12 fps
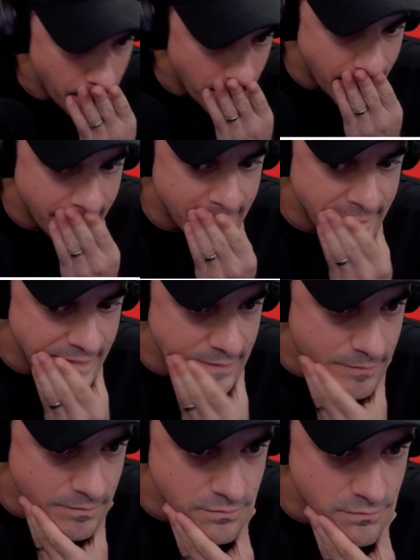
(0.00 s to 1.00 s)

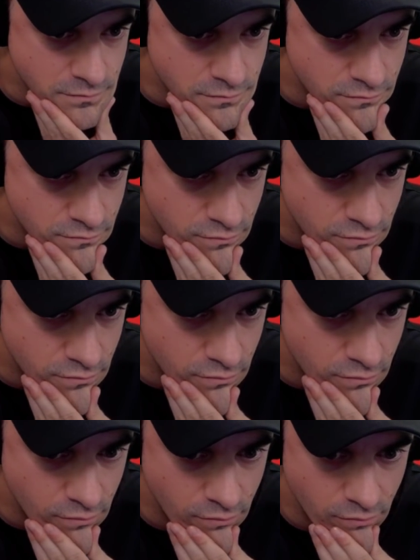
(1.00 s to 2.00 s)
Um,
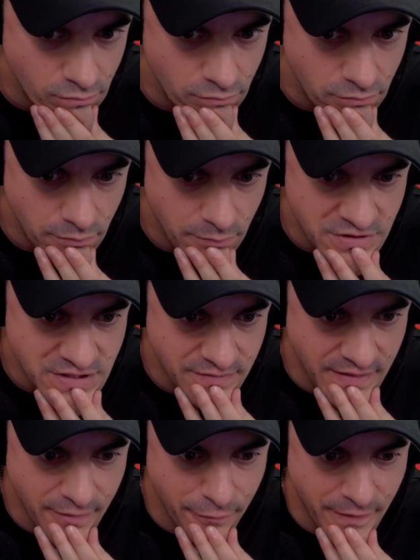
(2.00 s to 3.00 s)
let me see if
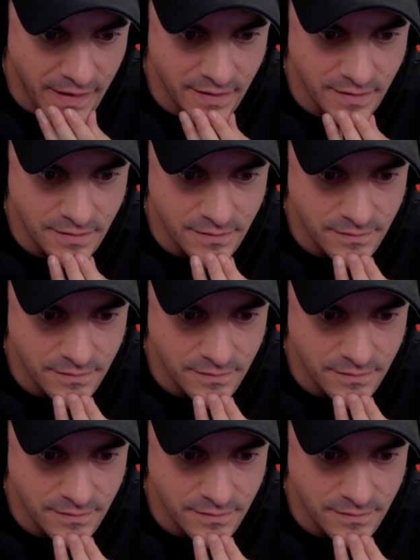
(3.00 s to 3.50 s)
I can find it.